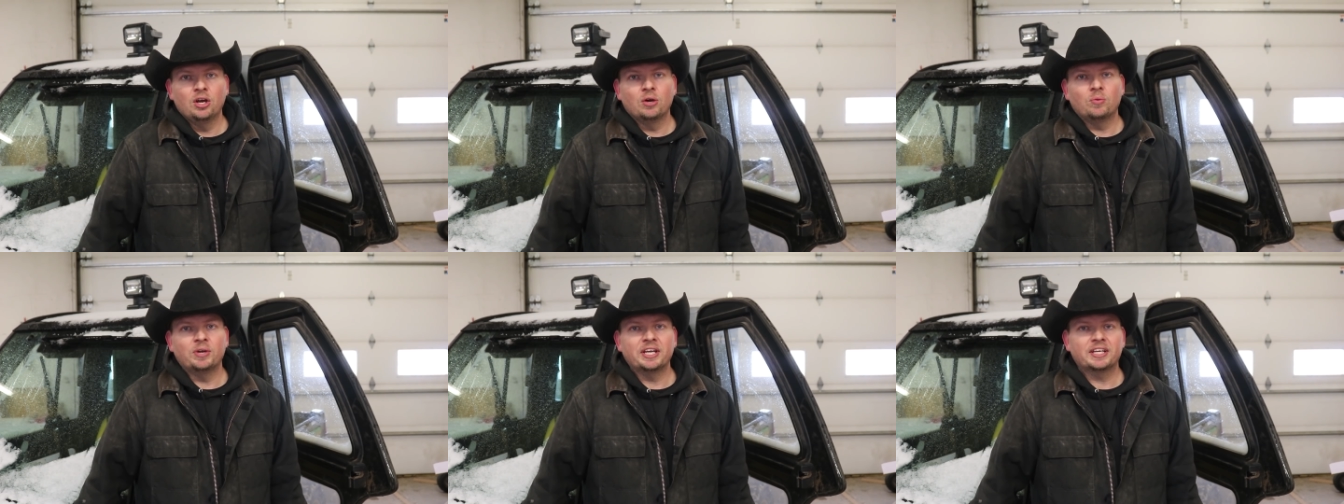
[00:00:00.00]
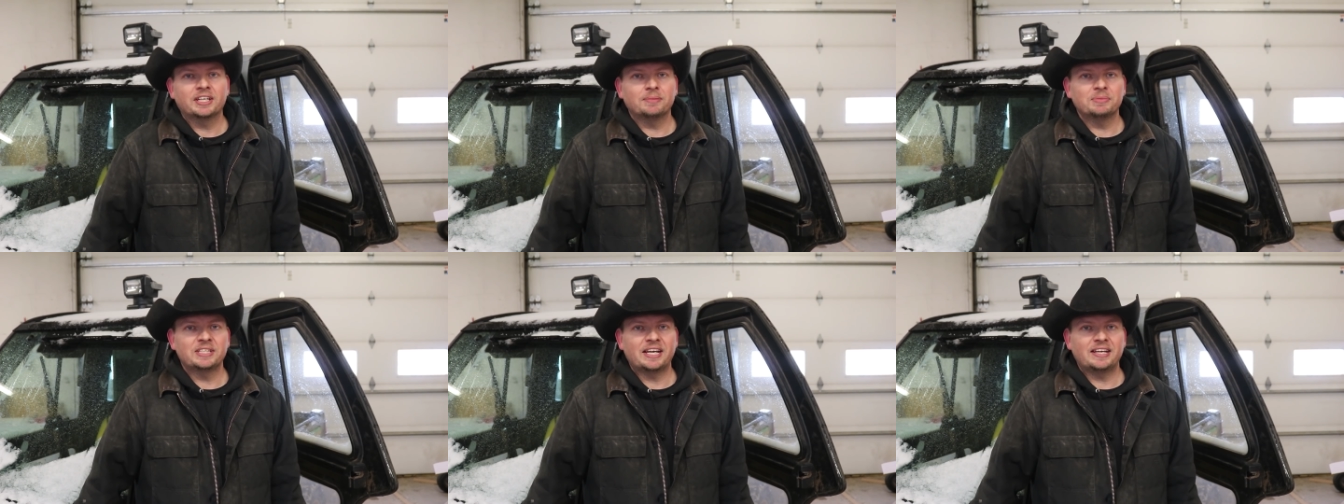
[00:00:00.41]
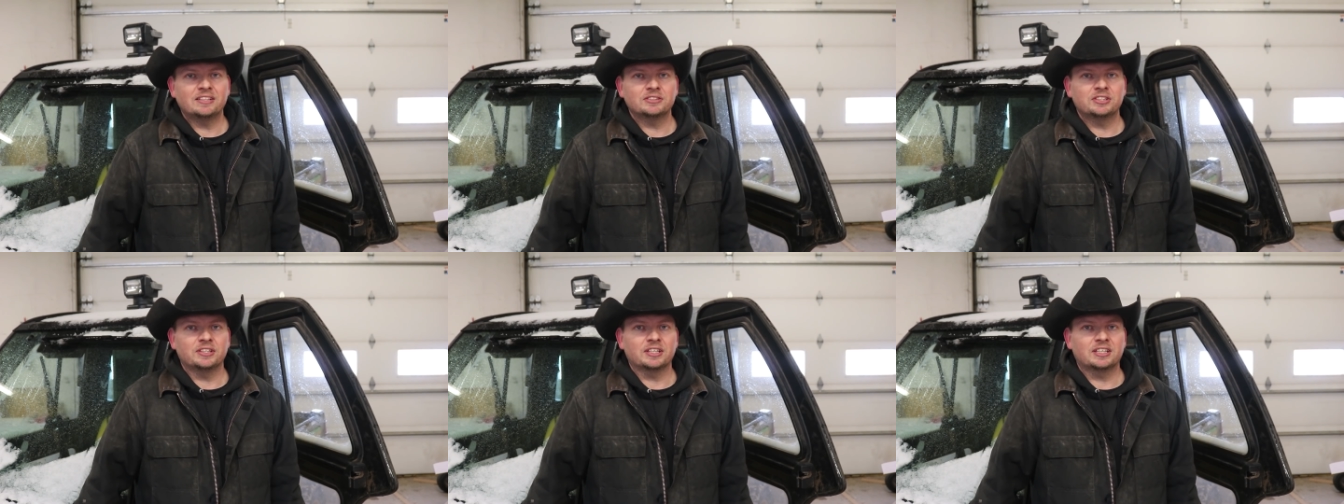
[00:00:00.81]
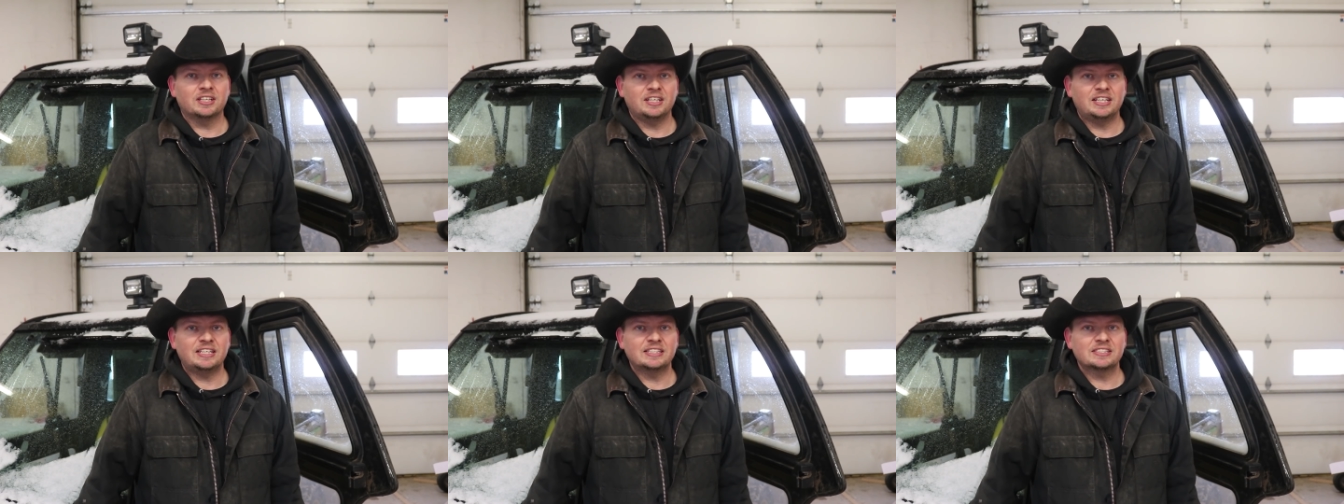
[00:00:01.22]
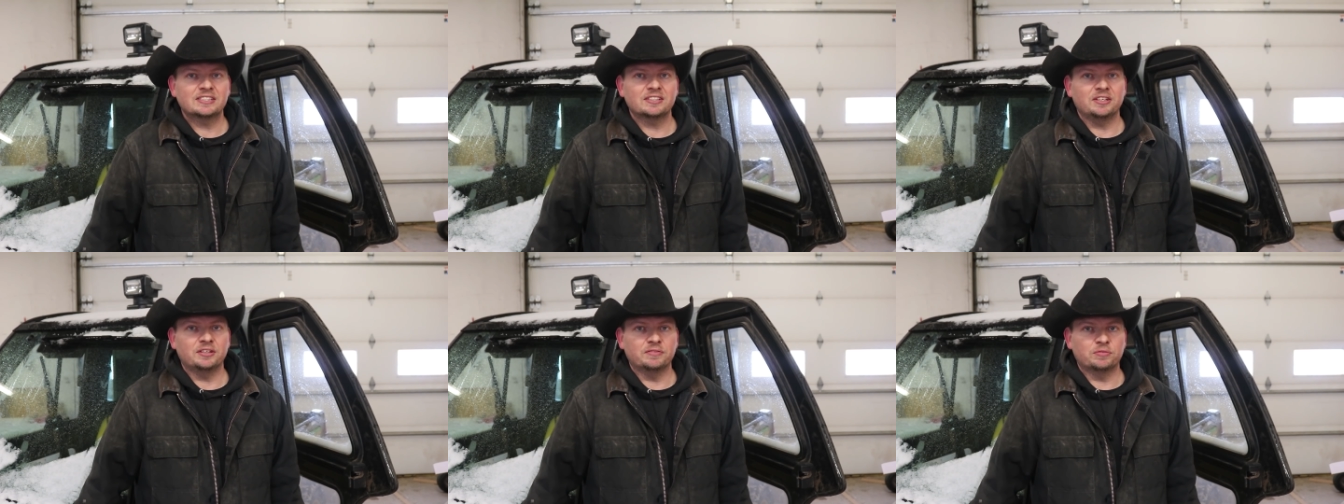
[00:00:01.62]
When it comes down to the cost
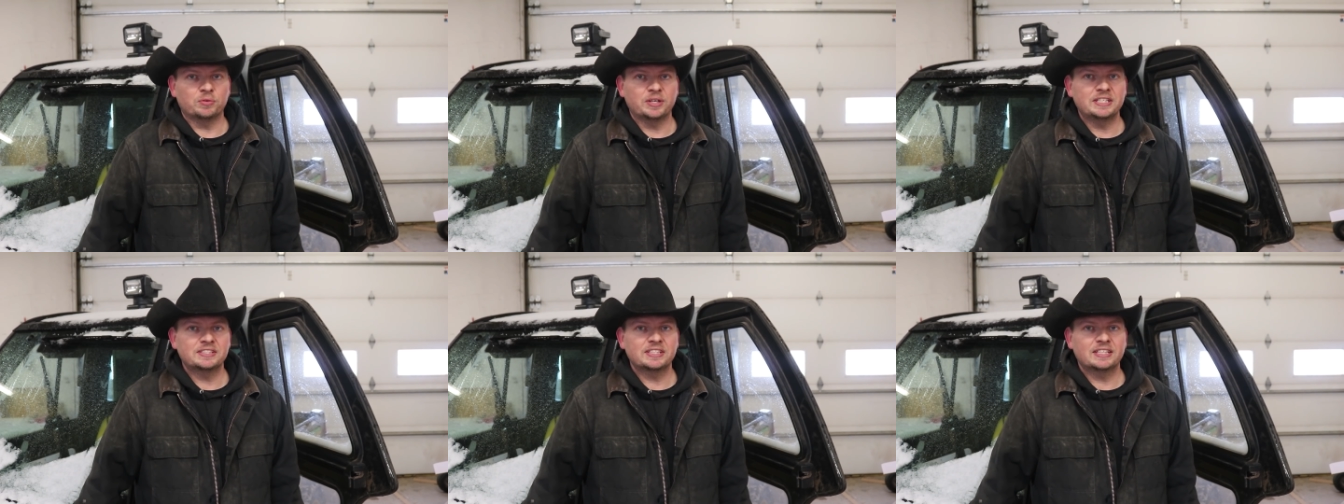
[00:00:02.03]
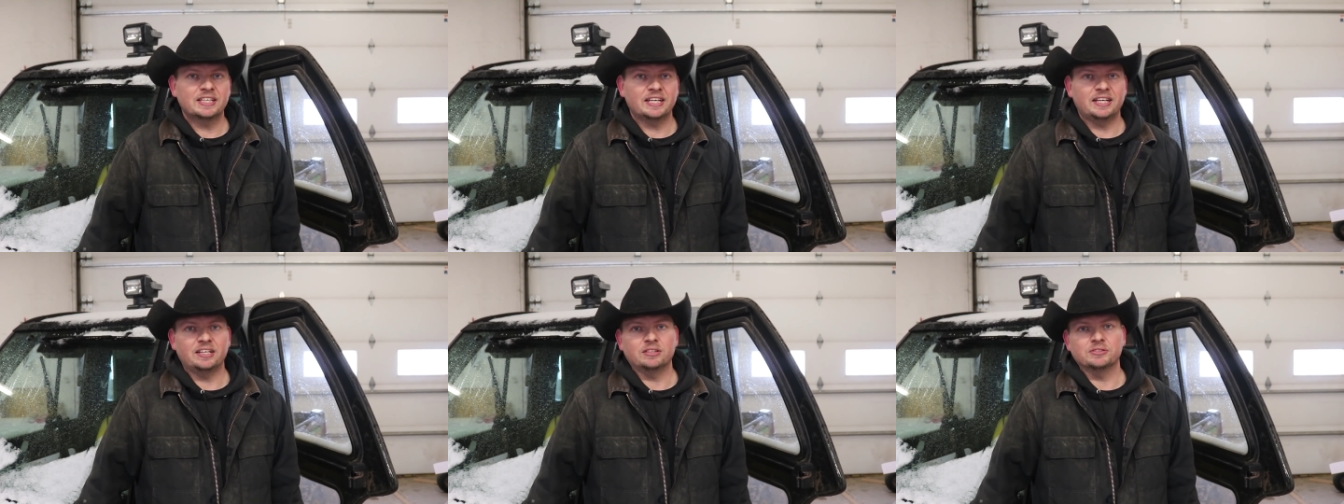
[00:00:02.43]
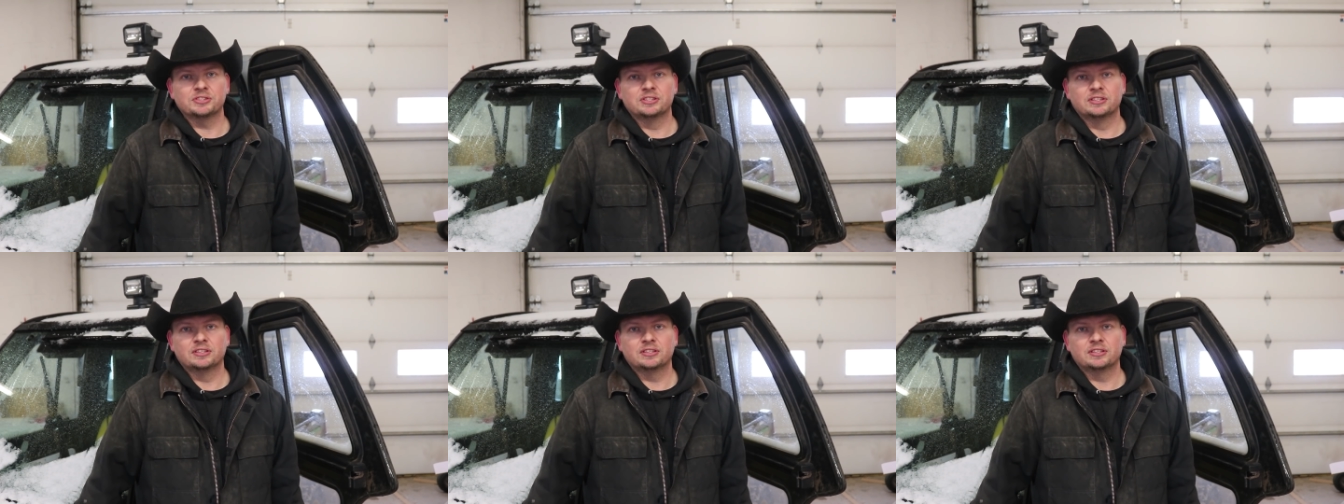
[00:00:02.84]
of raising cows,